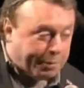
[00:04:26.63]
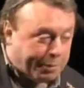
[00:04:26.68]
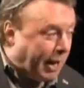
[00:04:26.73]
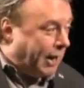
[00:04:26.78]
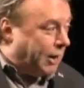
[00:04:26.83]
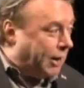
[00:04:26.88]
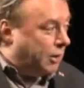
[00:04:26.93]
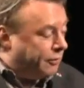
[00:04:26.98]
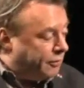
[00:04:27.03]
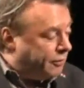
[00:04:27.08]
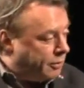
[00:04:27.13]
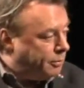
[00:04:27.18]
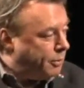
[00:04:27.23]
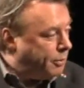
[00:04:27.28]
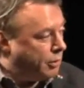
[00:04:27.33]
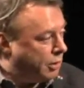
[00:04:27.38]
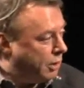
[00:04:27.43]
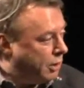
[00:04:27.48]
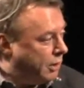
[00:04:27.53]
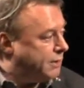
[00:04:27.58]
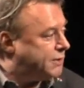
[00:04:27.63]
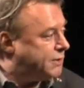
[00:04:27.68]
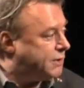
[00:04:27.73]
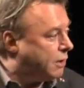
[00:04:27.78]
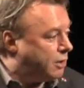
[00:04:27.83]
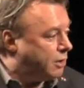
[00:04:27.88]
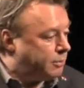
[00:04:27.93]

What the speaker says: panel of the Mona Lisa